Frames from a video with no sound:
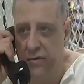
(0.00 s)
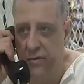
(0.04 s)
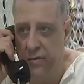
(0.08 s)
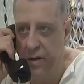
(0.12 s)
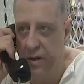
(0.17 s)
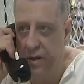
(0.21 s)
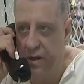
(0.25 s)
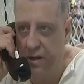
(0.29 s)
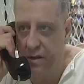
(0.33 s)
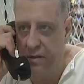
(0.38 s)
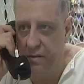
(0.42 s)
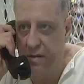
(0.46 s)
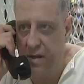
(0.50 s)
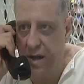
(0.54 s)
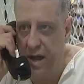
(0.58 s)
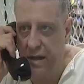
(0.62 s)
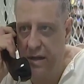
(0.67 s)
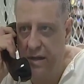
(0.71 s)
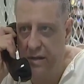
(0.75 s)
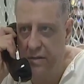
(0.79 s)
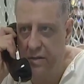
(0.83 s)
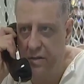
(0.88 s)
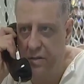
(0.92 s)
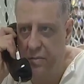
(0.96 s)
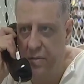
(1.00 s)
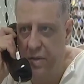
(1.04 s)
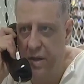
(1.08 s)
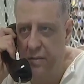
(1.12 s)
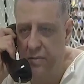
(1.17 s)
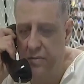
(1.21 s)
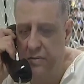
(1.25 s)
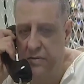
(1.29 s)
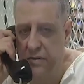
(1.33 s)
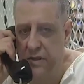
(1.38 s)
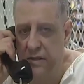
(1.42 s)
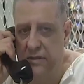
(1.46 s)
392
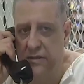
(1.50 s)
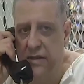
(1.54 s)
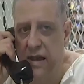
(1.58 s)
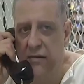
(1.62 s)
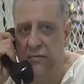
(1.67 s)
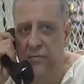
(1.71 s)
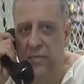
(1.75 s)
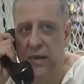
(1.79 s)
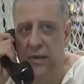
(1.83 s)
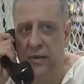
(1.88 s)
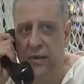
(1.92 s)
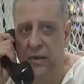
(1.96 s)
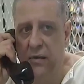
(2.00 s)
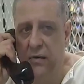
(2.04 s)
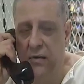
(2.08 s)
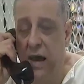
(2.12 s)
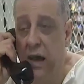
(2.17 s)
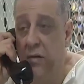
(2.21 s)
people since I've been here,